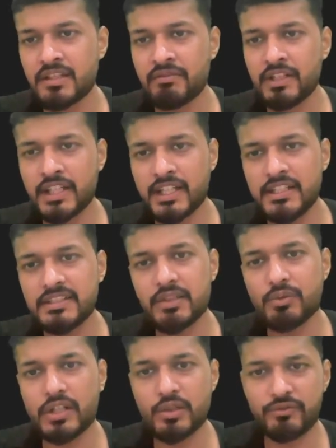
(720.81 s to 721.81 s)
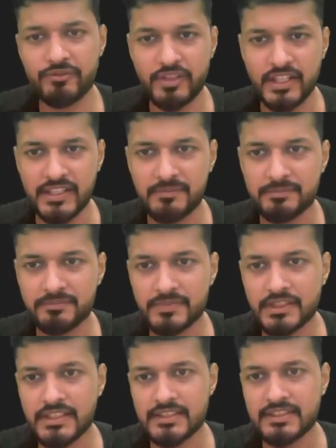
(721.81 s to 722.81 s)
When n is equal to 15,
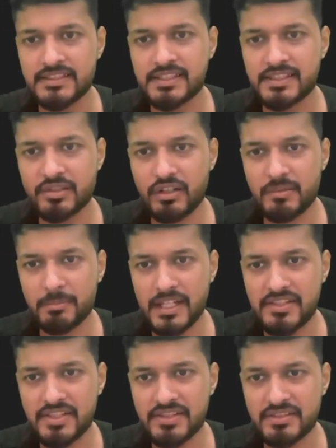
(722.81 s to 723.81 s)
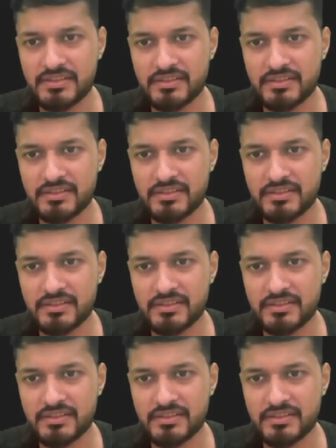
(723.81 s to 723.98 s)
this does not matches